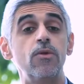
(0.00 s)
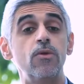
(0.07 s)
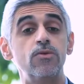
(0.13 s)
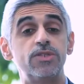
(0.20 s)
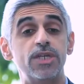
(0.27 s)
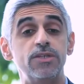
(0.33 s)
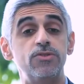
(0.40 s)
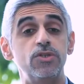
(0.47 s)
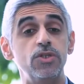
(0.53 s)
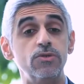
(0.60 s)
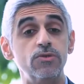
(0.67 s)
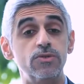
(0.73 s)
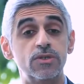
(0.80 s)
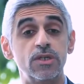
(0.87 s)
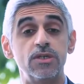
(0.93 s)
who tend to
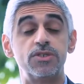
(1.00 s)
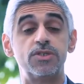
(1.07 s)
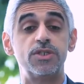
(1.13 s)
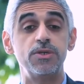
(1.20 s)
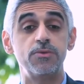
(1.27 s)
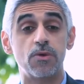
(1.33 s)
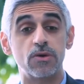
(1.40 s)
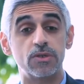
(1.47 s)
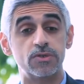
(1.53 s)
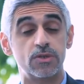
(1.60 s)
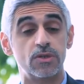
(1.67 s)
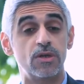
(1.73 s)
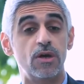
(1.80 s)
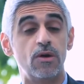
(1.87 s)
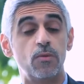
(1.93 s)
use steroids,
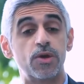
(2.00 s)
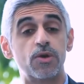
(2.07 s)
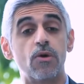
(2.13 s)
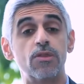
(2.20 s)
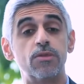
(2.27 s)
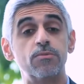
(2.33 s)
we call them